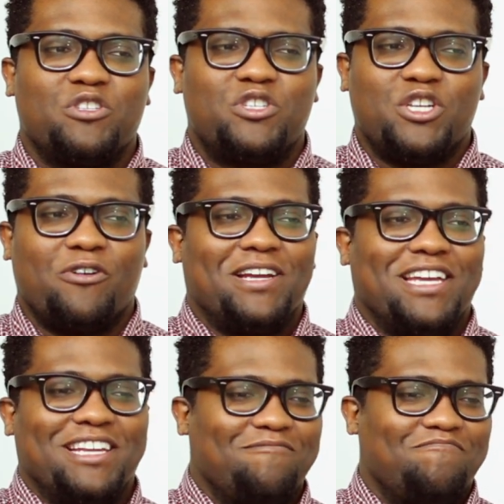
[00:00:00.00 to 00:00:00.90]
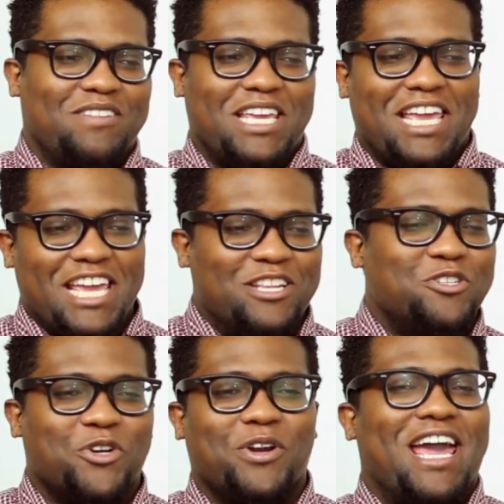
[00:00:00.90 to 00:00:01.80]
surrogate
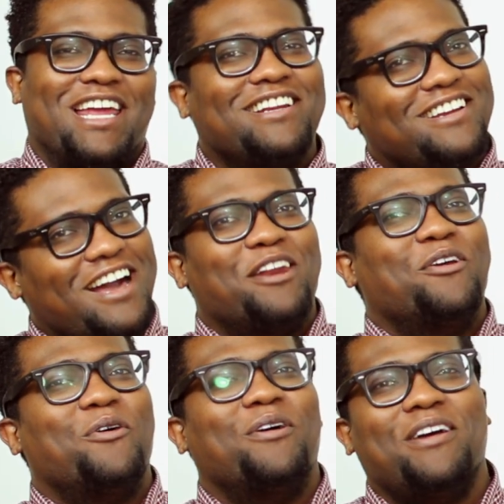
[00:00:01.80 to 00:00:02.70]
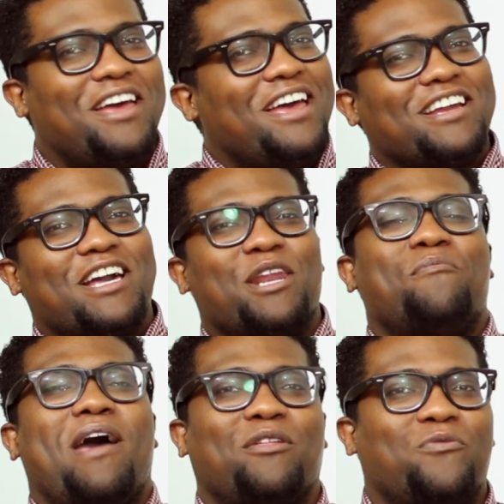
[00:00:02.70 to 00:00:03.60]
internet kind
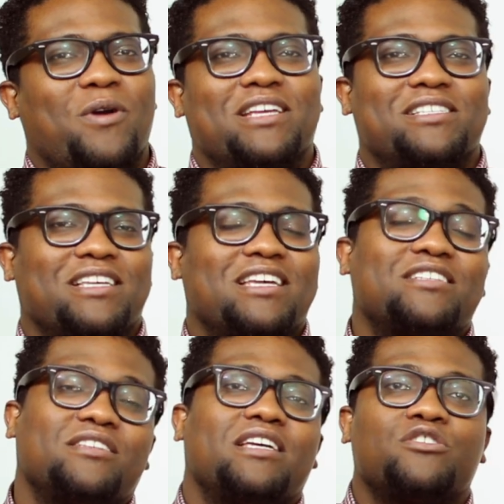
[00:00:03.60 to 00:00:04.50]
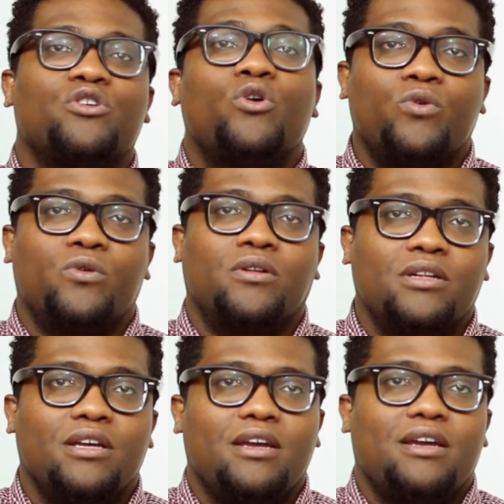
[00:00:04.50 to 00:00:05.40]
of pathways is
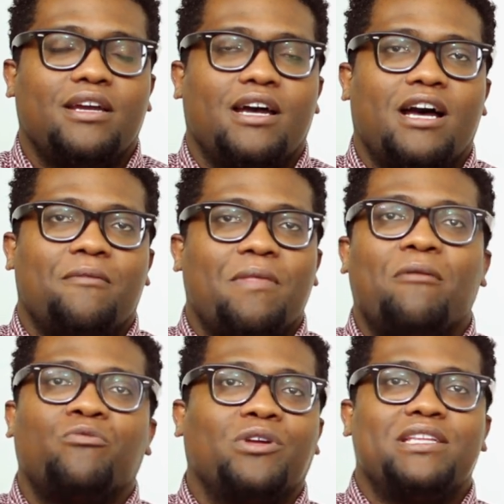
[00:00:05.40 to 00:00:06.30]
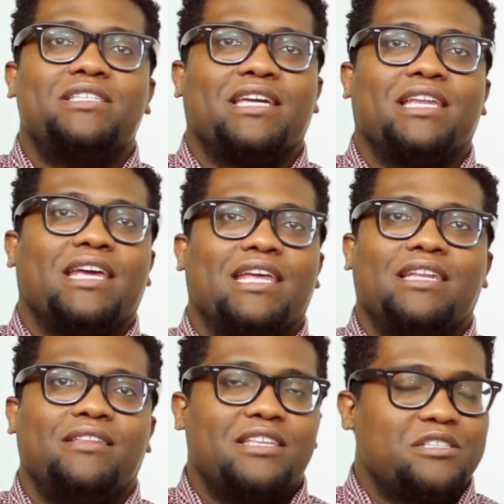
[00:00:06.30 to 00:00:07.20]
cool. I'm really digging it,
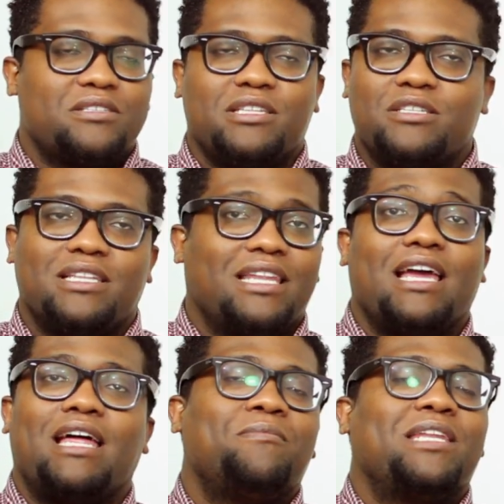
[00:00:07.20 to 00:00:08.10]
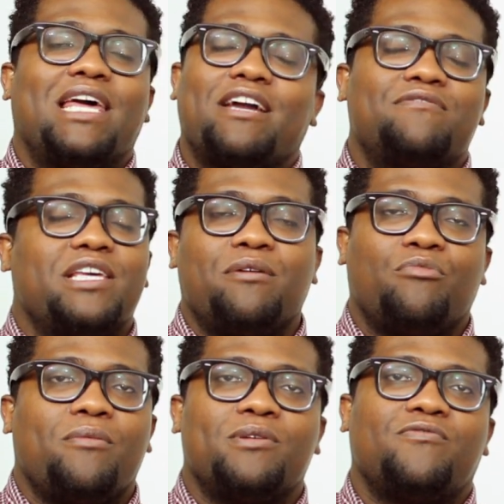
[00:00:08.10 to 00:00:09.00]
and this I mean, like I've said in
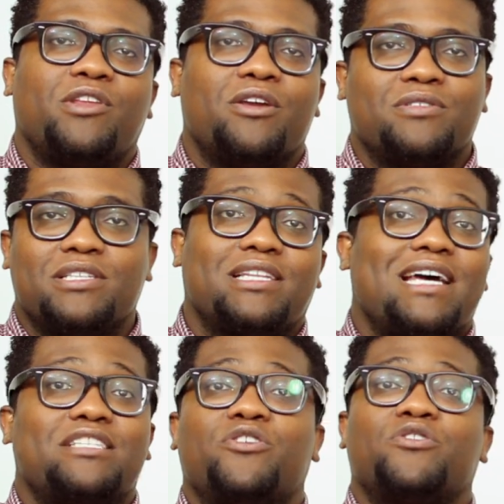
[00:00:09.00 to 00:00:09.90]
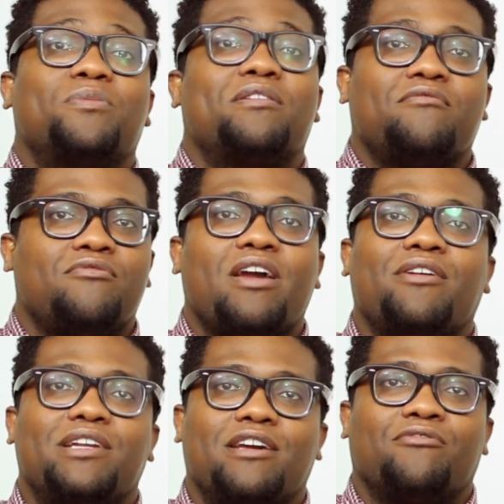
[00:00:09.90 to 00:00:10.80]
previous videos, this last year has been
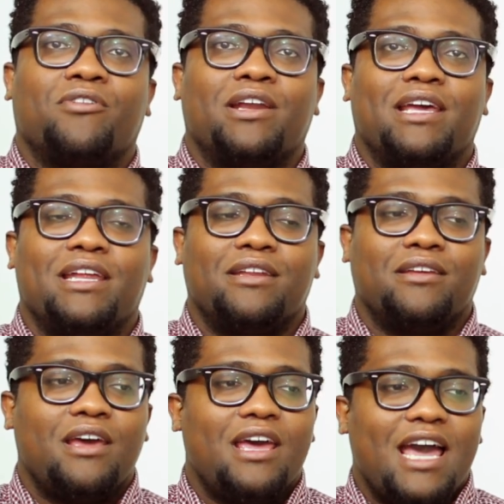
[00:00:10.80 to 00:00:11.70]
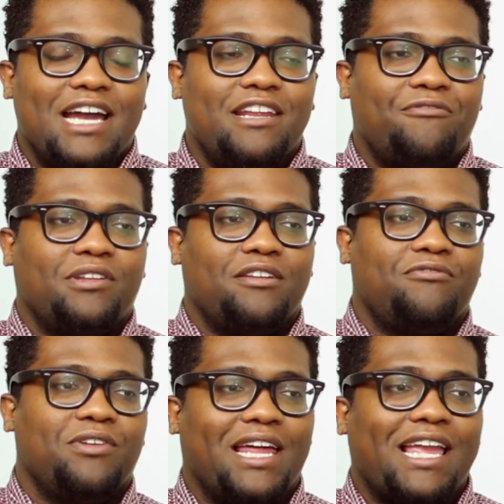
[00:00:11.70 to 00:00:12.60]
very different, and I definitely
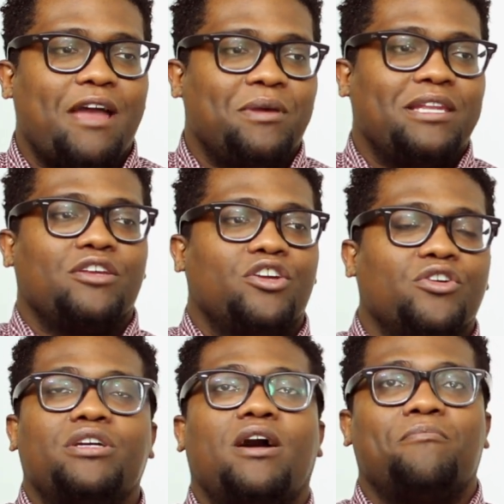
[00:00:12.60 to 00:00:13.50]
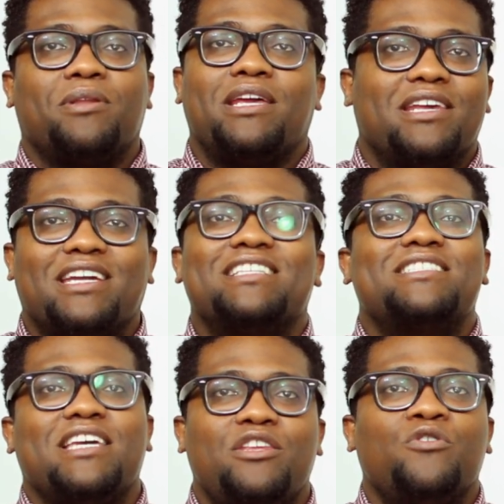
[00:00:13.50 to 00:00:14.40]
feel like I'm in good company to
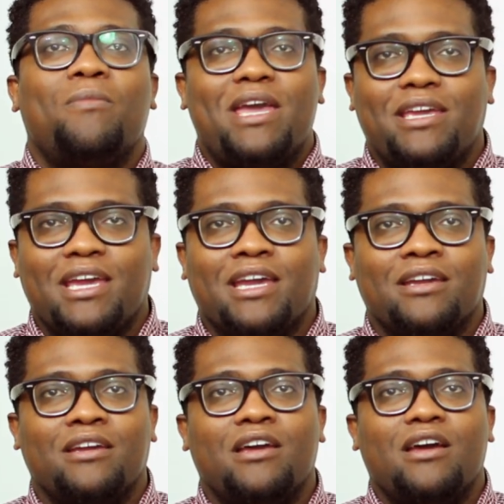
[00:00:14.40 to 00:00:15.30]
continue making